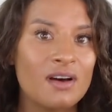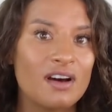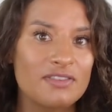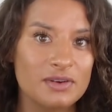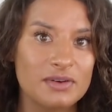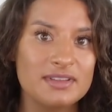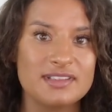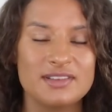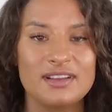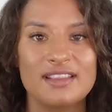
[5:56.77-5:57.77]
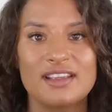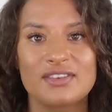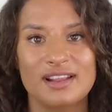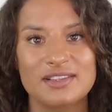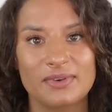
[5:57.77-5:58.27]
Of course, you can then
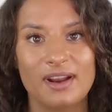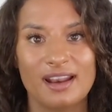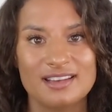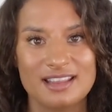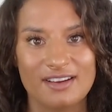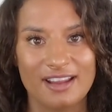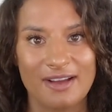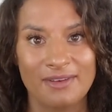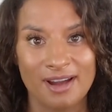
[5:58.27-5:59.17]
transfer it into their account